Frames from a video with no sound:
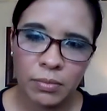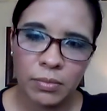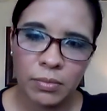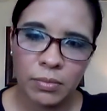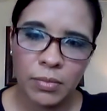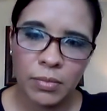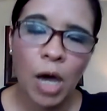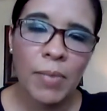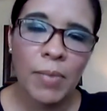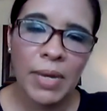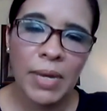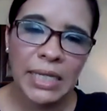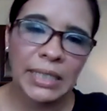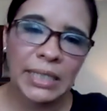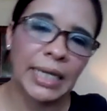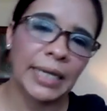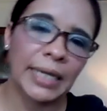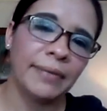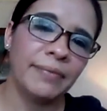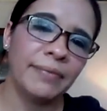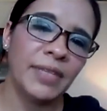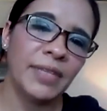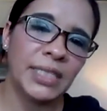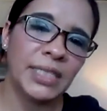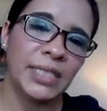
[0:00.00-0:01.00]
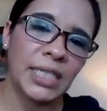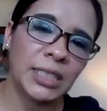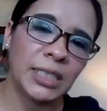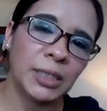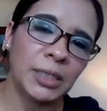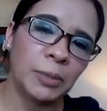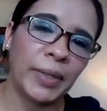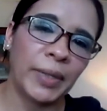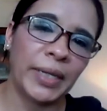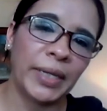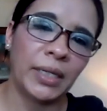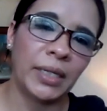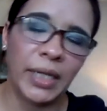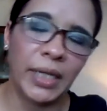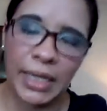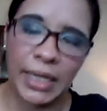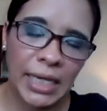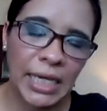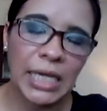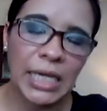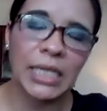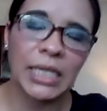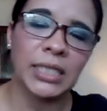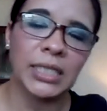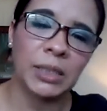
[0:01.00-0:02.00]
How many time this is spent, uh,
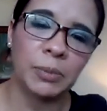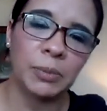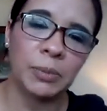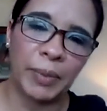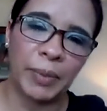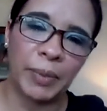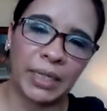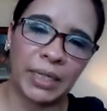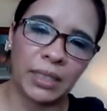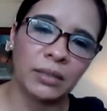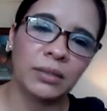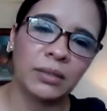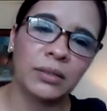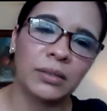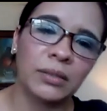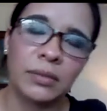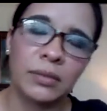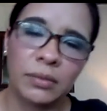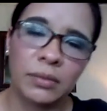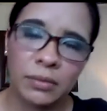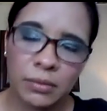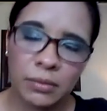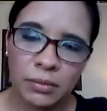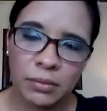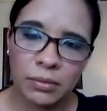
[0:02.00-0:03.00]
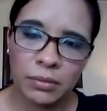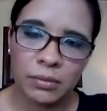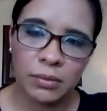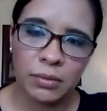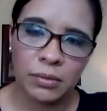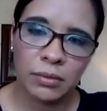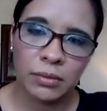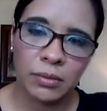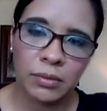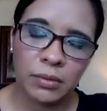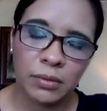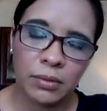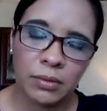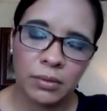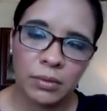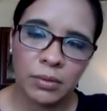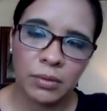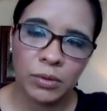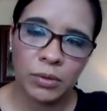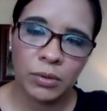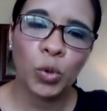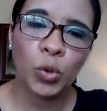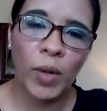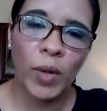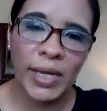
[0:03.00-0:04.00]
he spent uh,
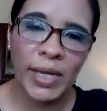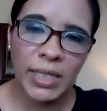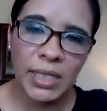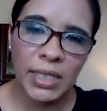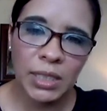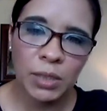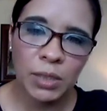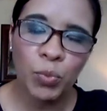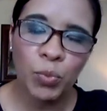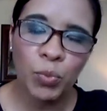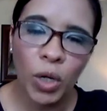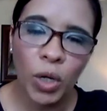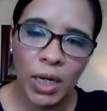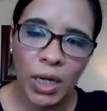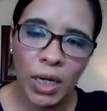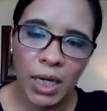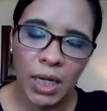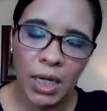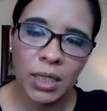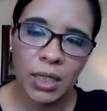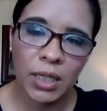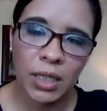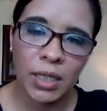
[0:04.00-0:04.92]
to write this book